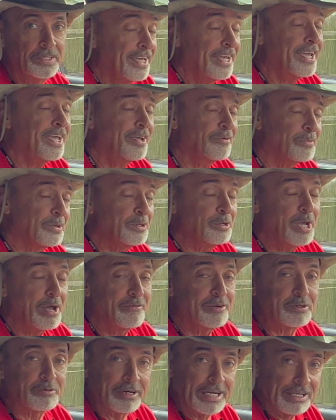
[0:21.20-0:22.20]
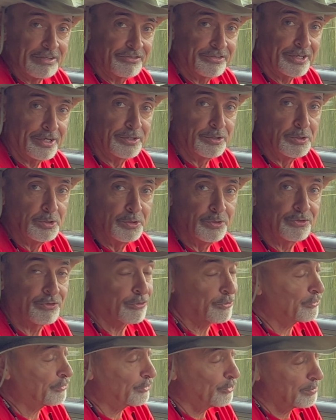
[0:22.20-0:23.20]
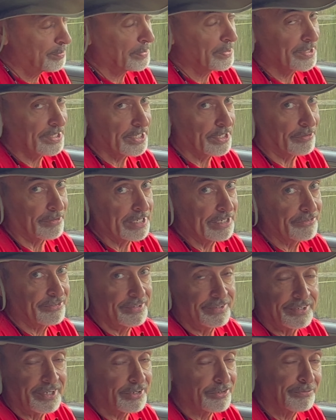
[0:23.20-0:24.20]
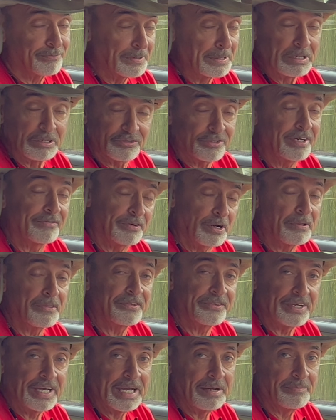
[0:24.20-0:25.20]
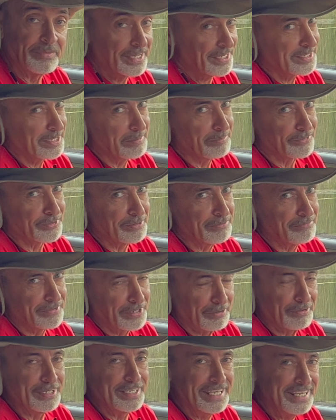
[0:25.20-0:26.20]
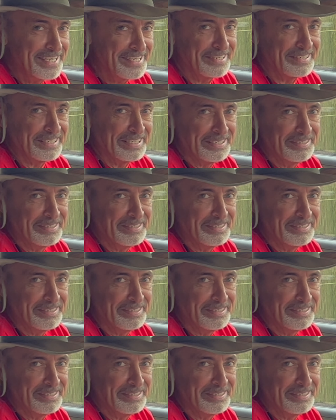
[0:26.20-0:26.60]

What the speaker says: And when you have a grandson who's super hilarious and does funny stuff all the time, that comes in very handy.